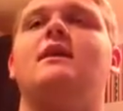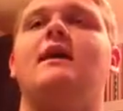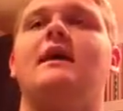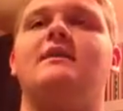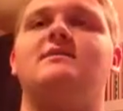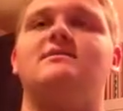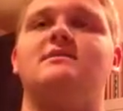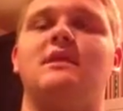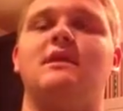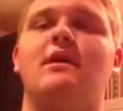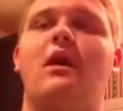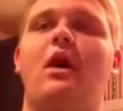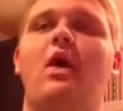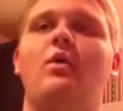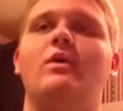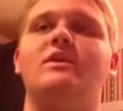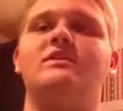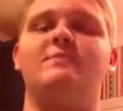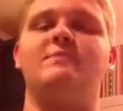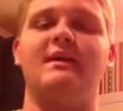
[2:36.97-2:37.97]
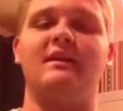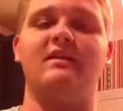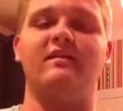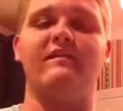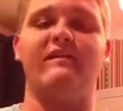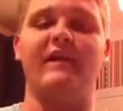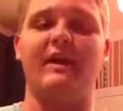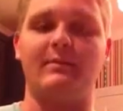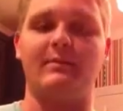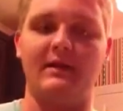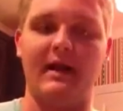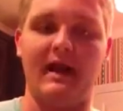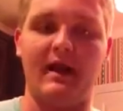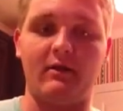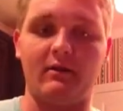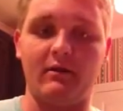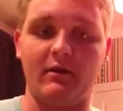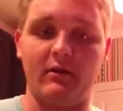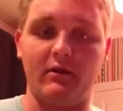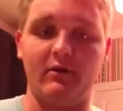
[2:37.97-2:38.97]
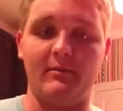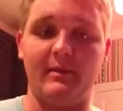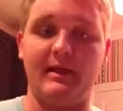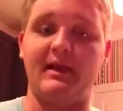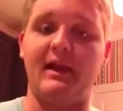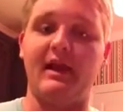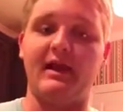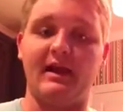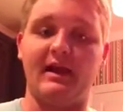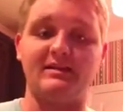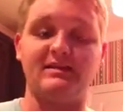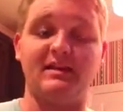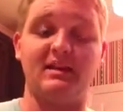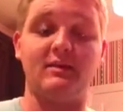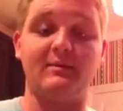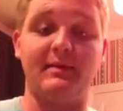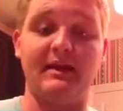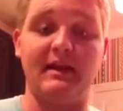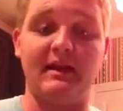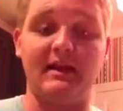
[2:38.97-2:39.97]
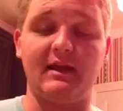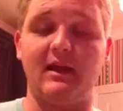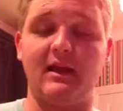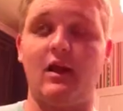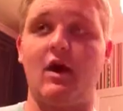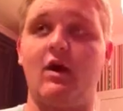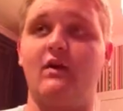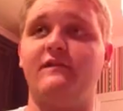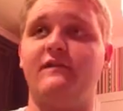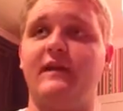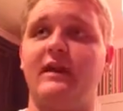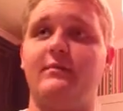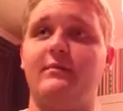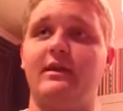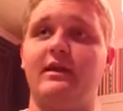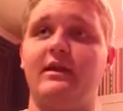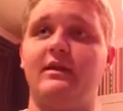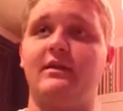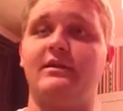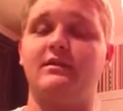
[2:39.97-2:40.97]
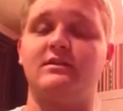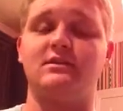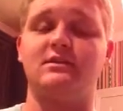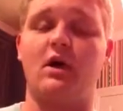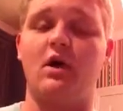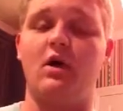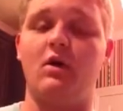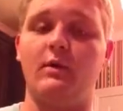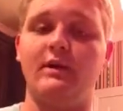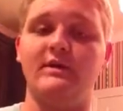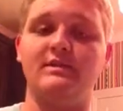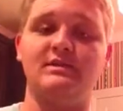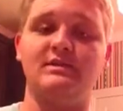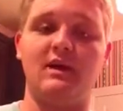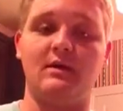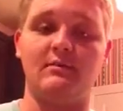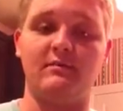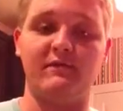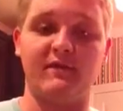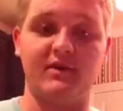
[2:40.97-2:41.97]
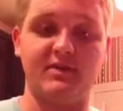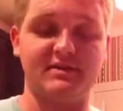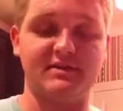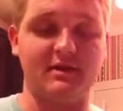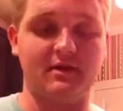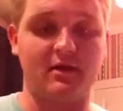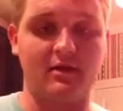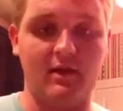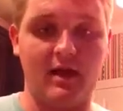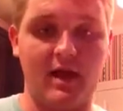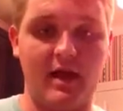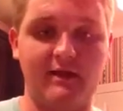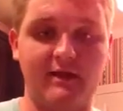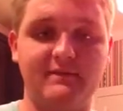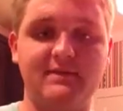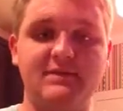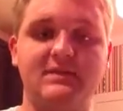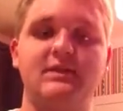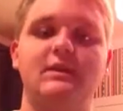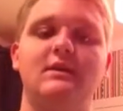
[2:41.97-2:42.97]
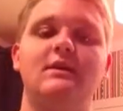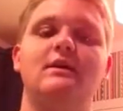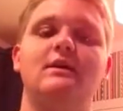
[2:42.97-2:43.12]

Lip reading: it's always been a family heirloom, and like I said at the beginning, our family has always come first in our lives.